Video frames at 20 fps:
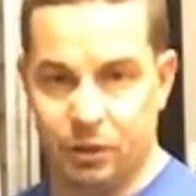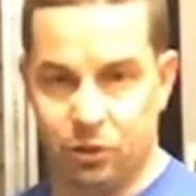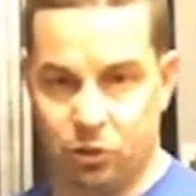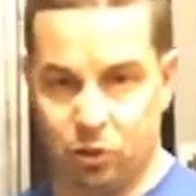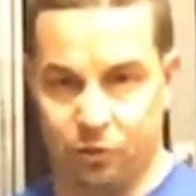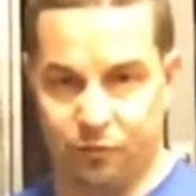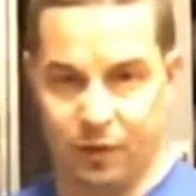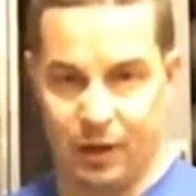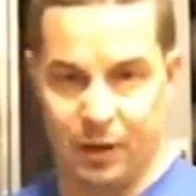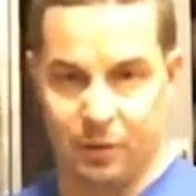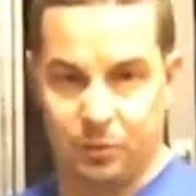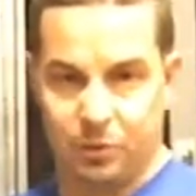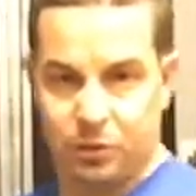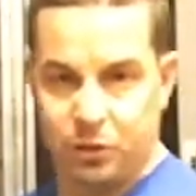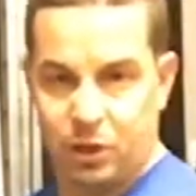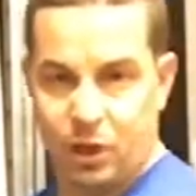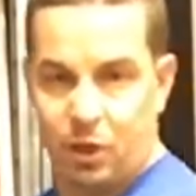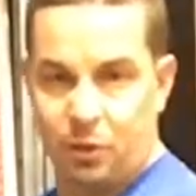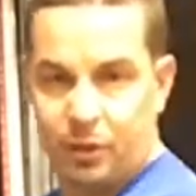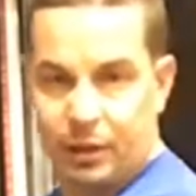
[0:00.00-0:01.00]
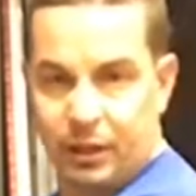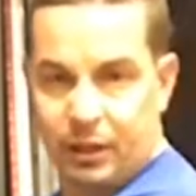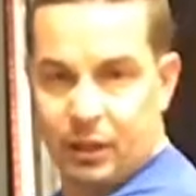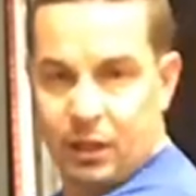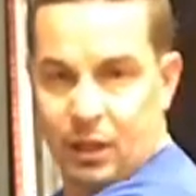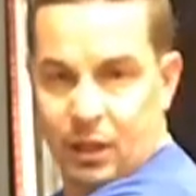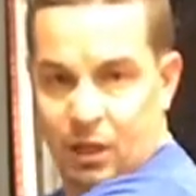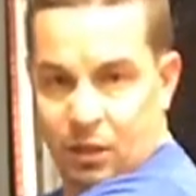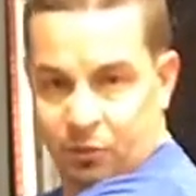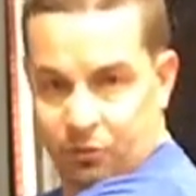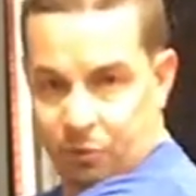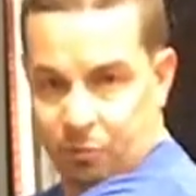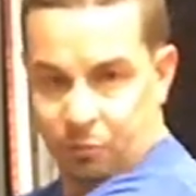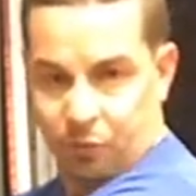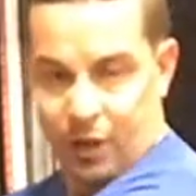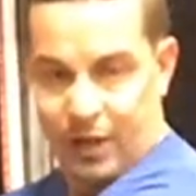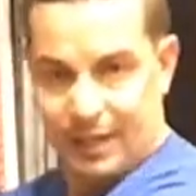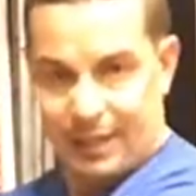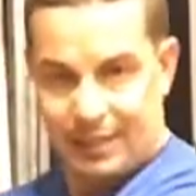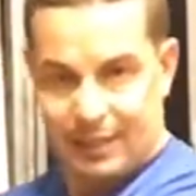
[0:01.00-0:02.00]
So if I was going from
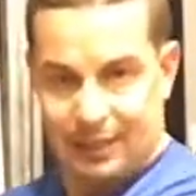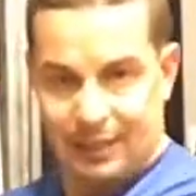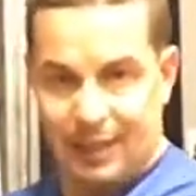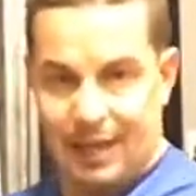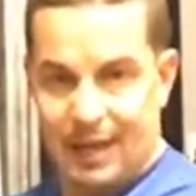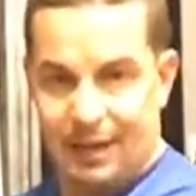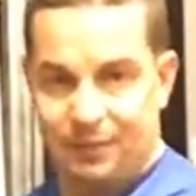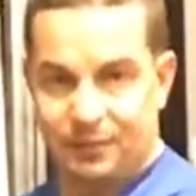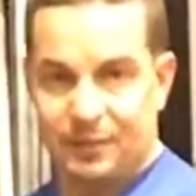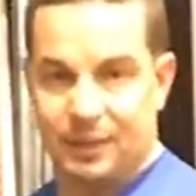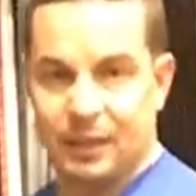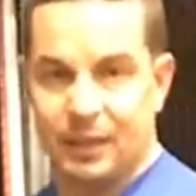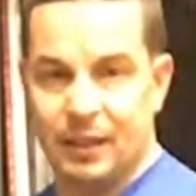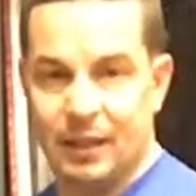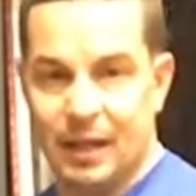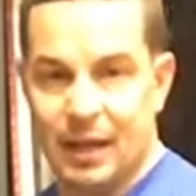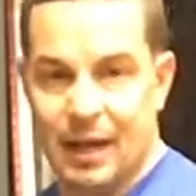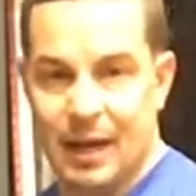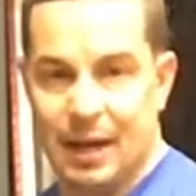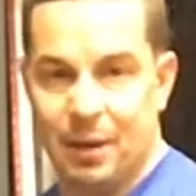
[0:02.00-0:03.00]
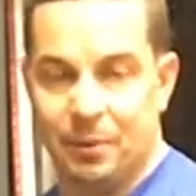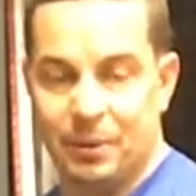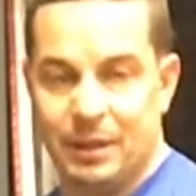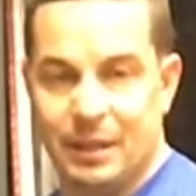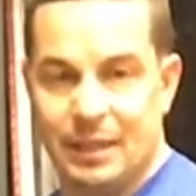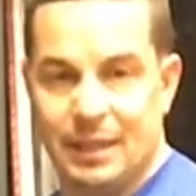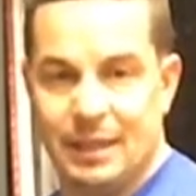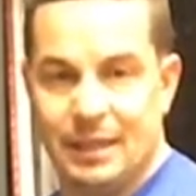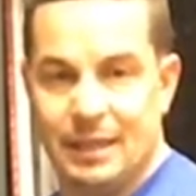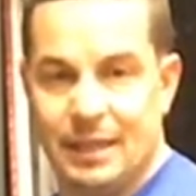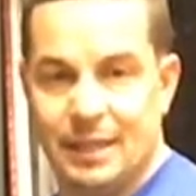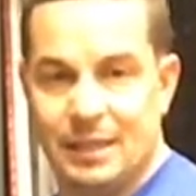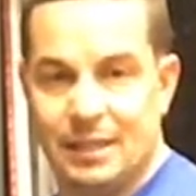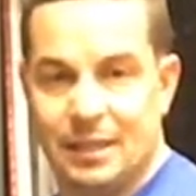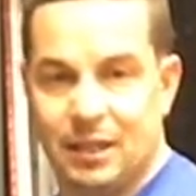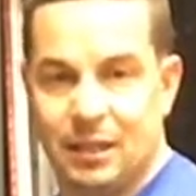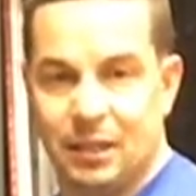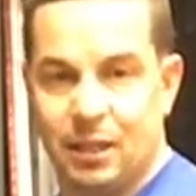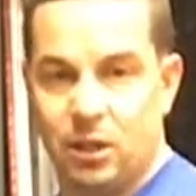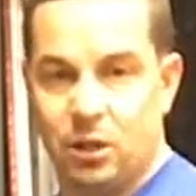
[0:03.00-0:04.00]
right to left, I would need this
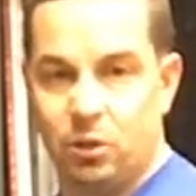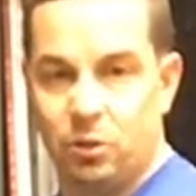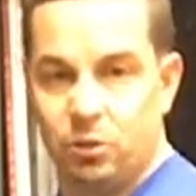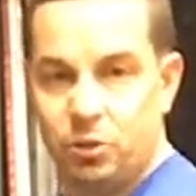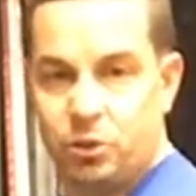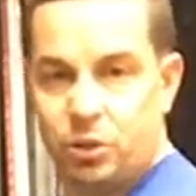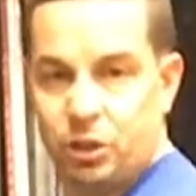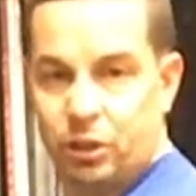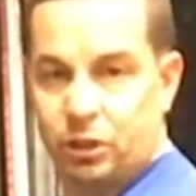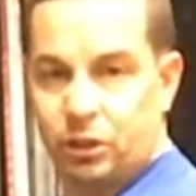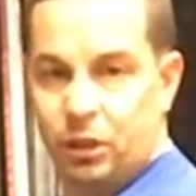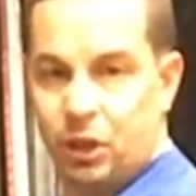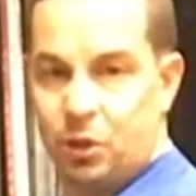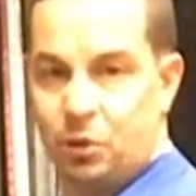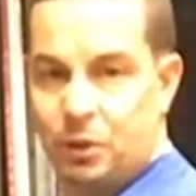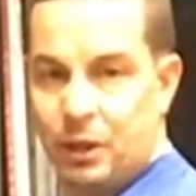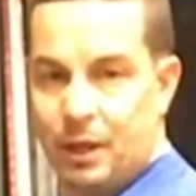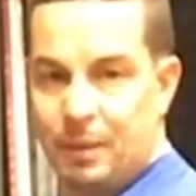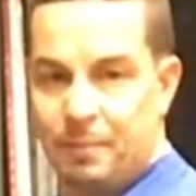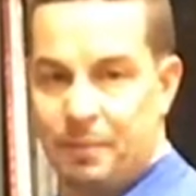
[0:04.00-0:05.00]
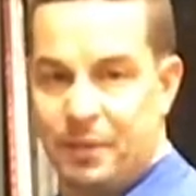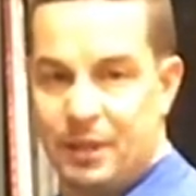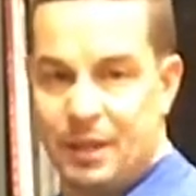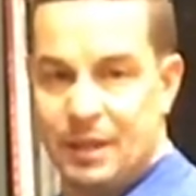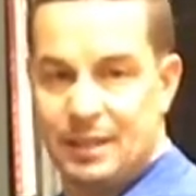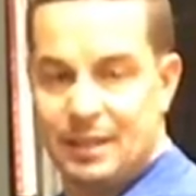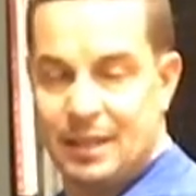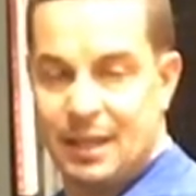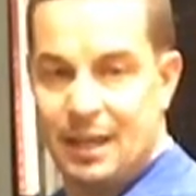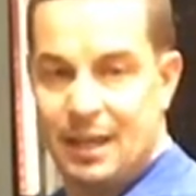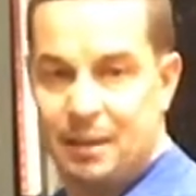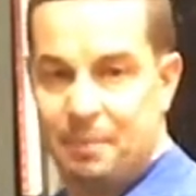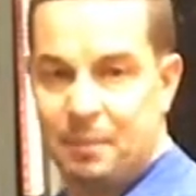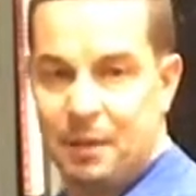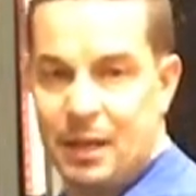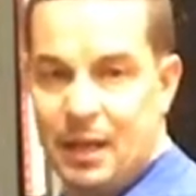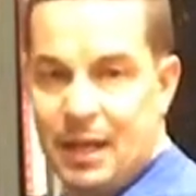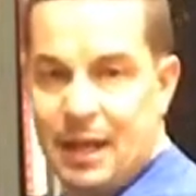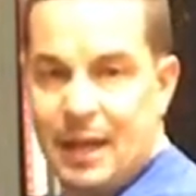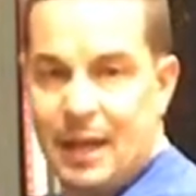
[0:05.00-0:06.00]
closed to load up this hip
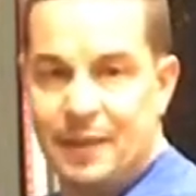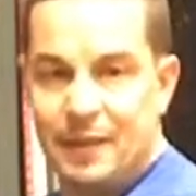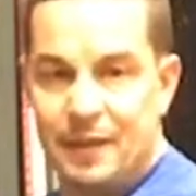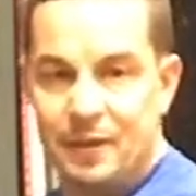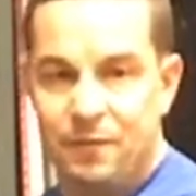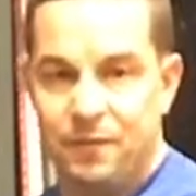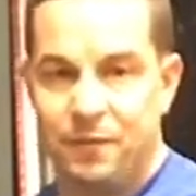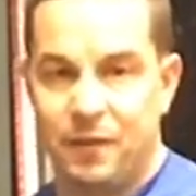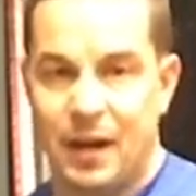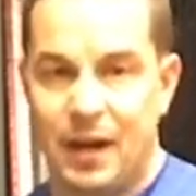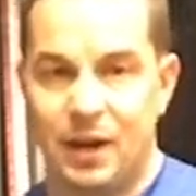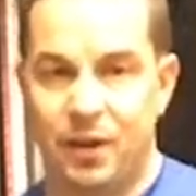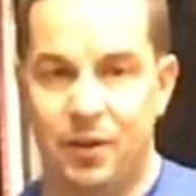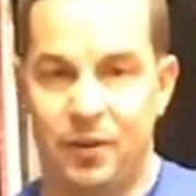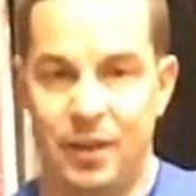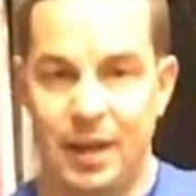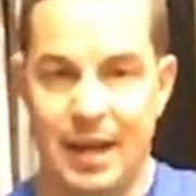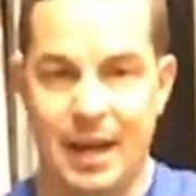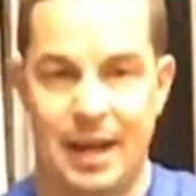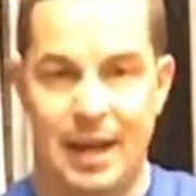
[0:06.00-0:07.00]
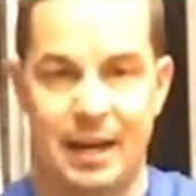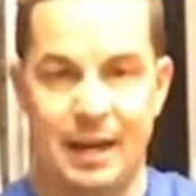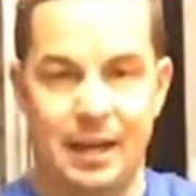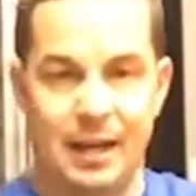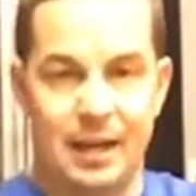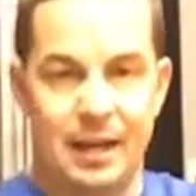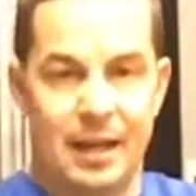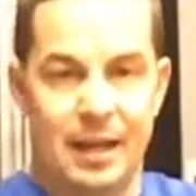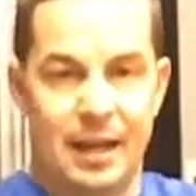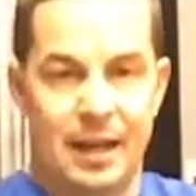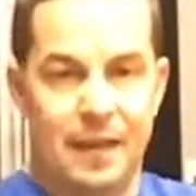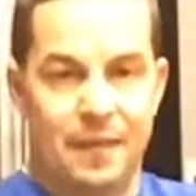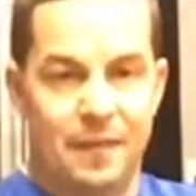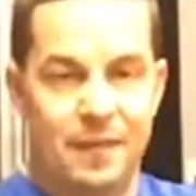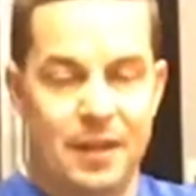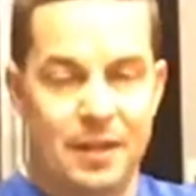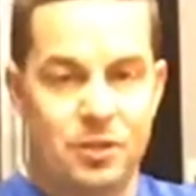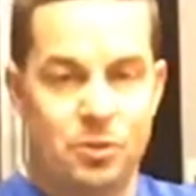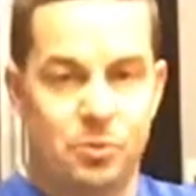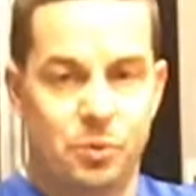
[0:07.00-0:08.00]
and then fire that,
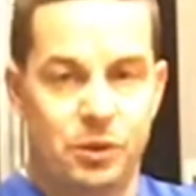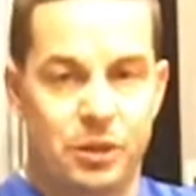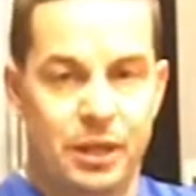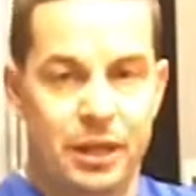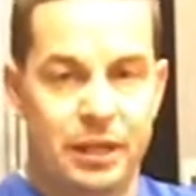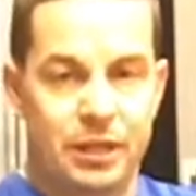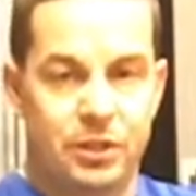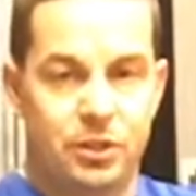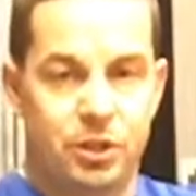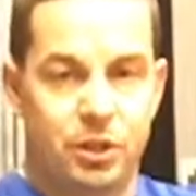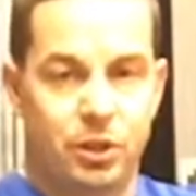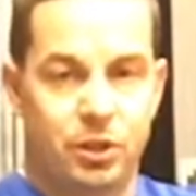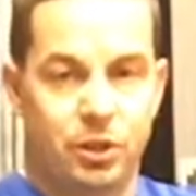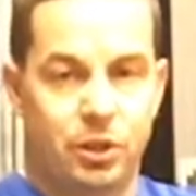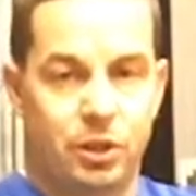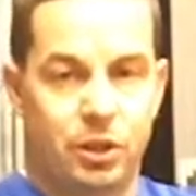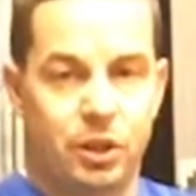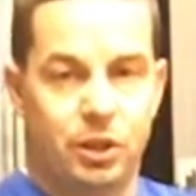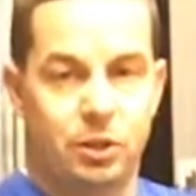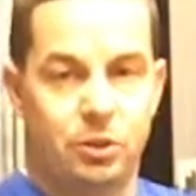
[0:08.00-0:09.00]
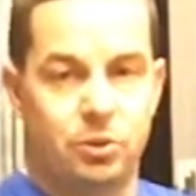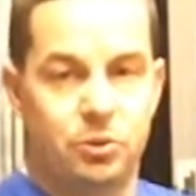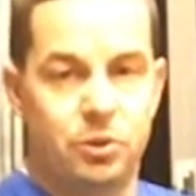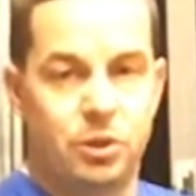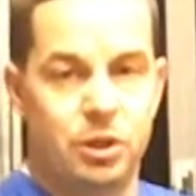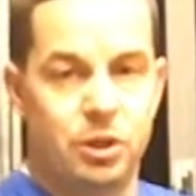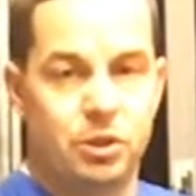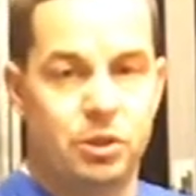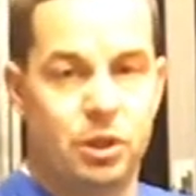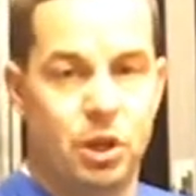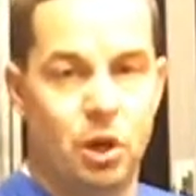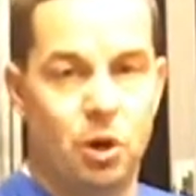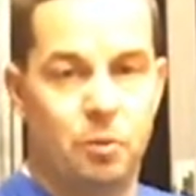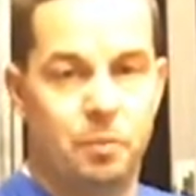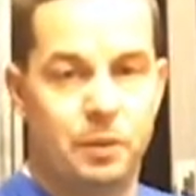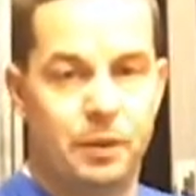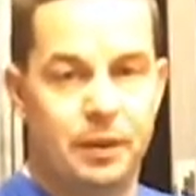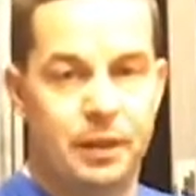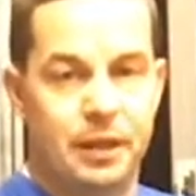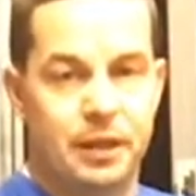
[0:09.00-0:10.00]
and this would then in turn close to
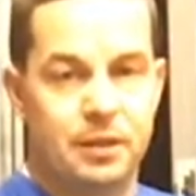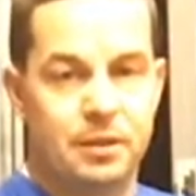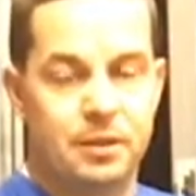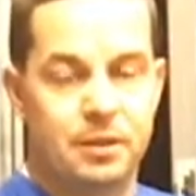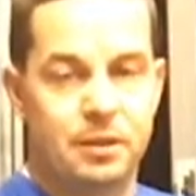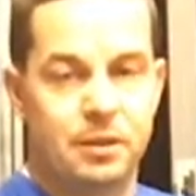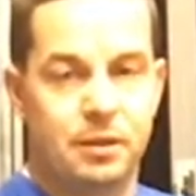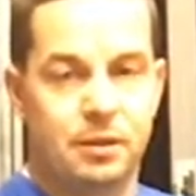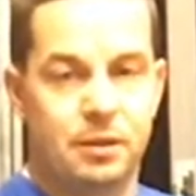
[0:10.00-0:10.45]
open this.